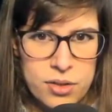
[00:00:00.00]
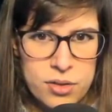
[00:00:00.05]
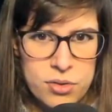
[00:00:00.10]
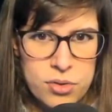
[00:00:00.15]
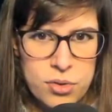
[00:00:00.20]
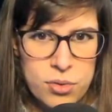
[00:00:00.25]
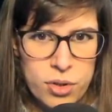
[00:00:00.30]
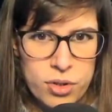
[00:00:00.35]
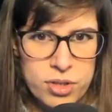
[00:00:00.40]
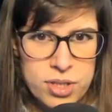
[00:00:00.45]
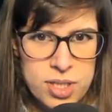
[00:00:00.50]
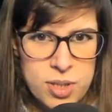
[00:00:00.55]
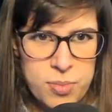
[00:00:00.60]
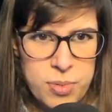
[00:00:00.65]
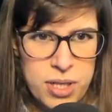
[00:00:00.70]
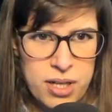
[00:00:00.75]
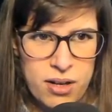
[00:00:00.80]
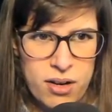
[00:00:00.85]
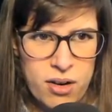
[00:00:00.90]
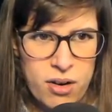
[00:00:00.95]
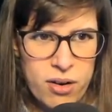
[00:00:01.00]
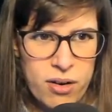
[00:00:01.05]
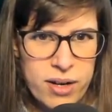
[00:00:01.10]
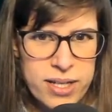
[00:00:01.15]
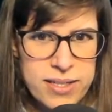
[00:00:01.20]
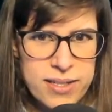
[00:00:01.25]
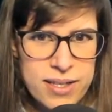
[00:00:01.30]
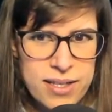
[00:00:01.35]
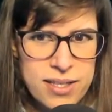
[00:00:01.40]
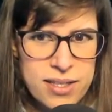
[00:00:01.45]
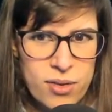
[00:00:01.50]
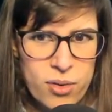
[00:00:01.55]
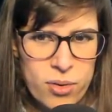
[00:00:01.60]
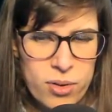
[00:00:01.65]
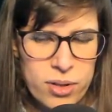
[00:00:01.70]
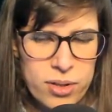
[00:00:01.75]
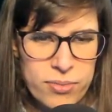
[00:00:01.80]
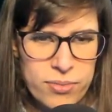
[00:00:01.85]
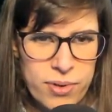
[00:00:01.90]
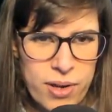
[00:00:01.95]
do not despair. Oh, is this
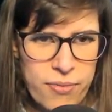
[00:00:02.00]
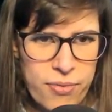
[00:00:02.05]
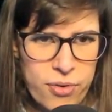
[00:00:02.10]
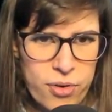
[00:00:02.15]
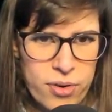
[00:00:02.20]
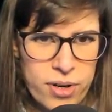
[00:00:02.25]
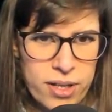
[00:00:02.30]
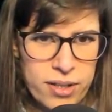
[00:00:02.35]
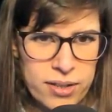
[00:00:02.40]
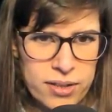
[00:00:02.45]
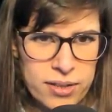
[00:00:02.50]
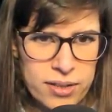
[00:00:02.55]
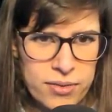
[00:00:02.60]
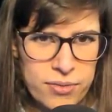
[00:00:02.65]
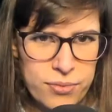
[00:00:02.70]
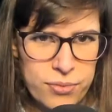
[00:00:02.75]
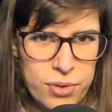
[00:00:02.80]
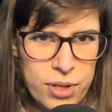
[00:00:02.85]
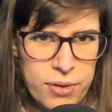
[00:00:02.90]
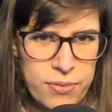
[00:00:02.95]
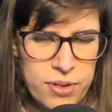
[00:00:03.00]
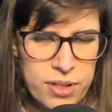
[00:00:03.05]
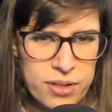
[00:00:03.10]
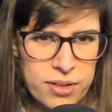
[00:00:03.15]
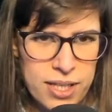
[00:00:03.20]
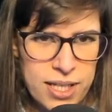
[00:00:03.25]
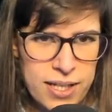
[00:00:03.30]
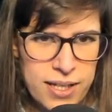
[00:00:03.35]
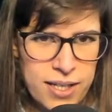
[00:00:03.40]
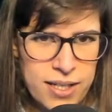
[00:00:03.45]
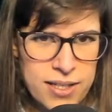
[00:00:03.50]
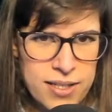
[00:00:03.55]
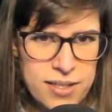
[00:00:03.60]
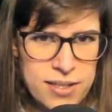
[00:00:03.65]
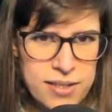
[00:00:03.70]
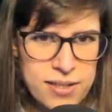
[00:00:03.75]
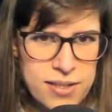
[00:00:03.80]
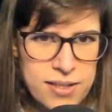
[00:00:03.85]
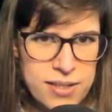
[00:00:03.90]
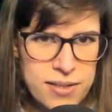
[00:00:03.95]
all the river thing
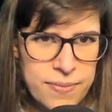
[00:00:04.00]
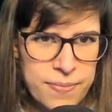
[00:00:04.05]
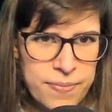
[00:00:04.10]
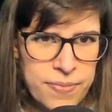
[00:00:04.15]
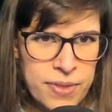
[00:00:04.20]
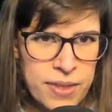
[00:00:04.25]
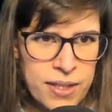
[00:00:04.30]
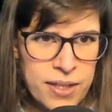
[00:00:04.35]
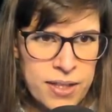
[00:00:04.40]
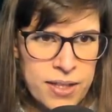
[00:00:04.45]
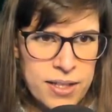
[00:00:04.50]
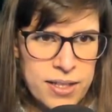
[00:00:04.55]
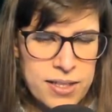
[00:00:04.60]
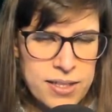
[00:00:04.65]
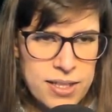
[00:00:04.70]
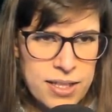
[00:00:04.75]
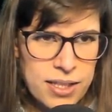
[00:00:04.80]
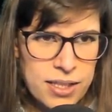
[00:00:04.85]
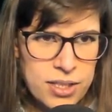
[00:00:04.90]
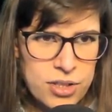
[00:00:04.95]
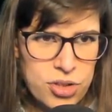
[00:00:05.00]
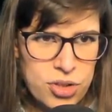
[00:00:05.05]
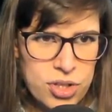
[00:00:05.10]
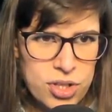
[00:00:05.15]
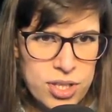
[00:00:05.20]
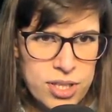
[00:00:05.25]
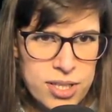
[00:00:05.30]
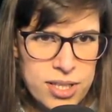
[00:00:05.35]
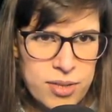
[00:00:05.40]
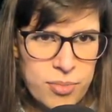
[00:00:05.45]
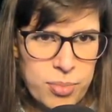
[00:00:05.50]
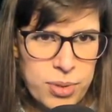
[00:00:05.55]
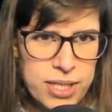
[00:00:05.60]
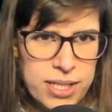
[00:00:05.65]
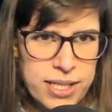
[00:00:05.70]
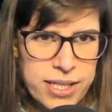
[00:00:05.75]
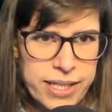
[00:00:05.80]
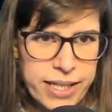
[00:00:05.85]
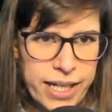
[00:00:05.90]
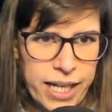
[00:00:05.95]
is? Is it literally just a
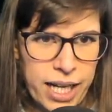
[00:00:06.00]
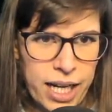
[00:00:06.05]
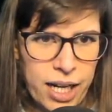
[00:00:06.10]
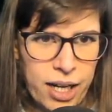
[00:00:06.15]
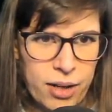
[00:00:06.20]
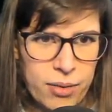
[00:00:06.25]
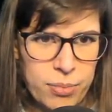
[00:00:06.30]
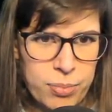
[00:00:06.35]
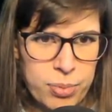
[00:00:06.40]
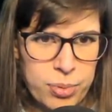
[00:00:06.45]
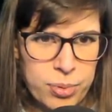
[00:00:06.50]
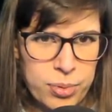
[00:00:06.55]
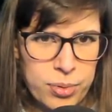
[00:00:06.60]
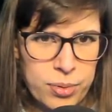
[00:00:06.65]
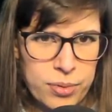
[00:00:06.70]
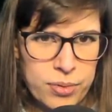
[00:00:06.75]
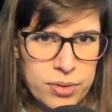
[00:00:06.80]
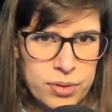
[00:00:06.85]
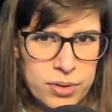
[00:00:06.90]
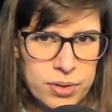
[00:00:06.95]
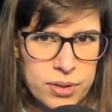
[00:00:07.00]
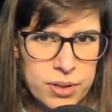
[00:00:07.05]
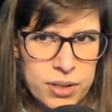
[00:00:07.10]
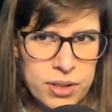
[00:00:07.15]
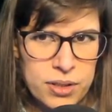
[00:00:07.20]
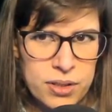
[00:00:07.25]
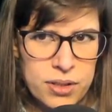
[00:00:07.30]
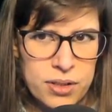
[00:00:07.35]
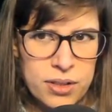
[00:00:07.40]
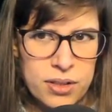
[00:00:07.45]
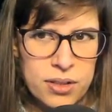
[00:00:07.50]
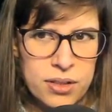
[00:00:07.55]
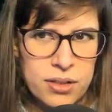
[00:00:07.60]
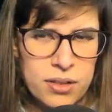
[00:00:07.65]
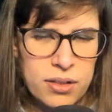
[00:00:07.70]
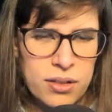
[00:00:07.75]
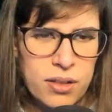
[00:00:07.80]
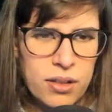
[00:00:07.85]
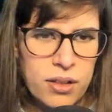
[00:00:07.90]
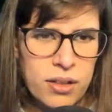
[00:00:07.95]
big gap?
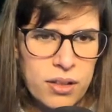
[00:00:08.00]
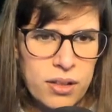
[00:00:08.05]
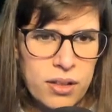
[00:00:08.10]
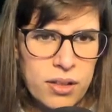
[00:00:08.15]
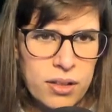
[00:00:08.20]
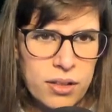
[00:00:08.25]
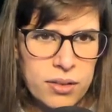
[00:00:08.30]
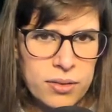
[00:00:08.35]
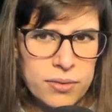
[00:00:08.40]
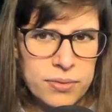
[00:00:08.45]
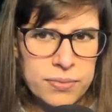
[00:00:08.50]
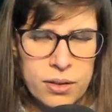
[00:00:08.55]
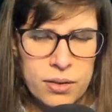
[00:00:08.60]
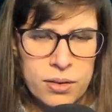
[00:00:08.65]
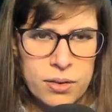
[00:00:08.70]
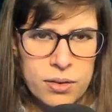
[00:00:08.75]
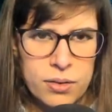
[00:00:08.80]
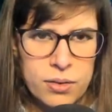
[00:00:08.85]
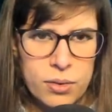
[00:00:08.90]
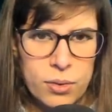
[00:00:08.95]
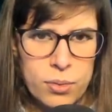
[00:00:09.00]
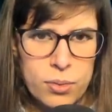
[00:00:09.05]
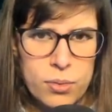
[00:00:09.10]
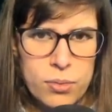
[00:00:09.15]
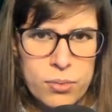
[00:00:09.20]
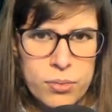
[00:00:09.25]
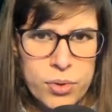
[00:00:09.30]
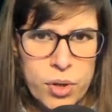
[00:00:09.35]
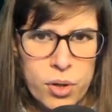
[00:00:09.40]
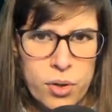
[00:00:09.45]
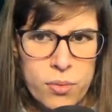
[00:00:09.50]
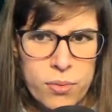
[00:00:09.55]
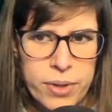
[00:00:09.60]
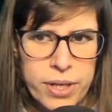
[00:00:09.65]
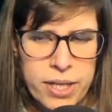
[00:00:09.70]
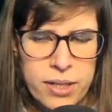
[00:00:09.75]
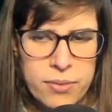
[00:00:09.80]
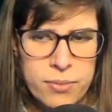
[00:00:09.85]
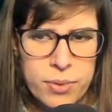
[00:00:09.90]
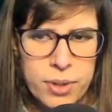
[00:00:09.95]
Oh, no,
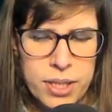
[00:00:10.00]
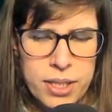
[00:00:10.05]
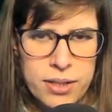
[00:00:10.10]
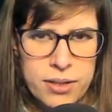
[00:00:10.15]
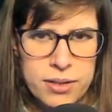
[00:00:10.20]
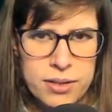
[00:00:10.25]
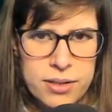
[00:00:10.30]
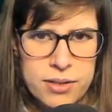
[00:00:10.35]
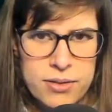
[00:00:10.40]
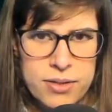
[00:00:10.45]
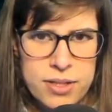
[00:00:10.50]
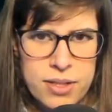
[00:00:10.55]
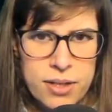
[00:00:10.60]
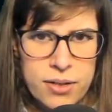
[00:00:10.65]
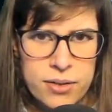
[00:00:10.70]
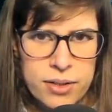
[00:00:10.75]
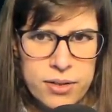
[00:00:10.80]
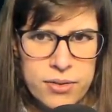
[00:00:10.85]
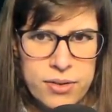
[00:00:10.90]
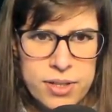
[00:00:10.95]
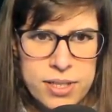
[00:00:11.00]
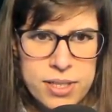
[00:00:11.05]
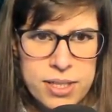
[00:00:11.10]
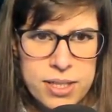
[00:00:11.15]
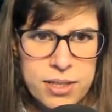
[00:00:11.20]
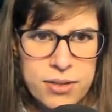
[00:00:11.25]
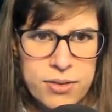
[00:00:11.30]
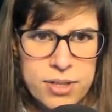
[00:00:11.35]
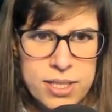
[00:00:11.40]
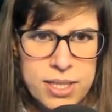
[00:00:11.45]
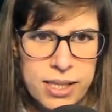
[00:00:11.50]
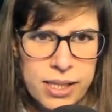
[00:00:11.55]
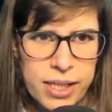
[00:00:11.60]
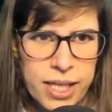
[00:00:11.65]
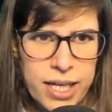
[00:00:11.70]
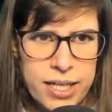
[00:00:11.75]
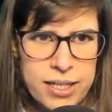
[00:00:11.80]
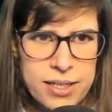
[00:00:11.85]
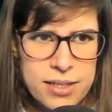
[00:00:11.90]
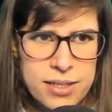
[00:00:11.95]
wait. There is
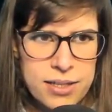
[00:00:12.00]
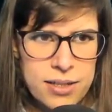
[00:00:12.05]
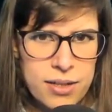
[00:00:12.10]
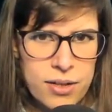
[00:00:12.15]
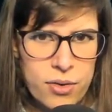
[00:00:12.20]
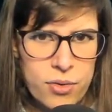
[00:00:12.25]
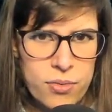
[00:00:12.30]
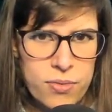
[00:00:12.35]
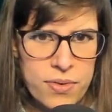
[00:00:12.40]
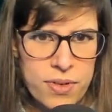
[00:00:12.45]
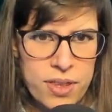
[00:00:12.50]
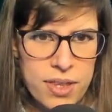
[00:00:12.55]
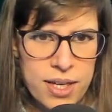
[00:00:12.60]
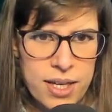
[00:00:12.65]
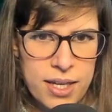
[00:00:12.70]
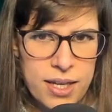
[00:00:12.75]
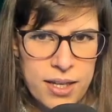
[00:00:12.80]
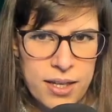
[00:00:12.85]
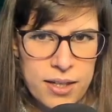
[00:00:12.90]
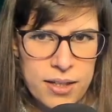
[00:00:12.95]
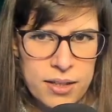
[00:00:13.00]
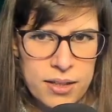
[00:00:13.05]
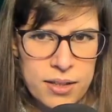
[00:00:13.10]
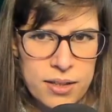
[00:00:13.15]
land over there.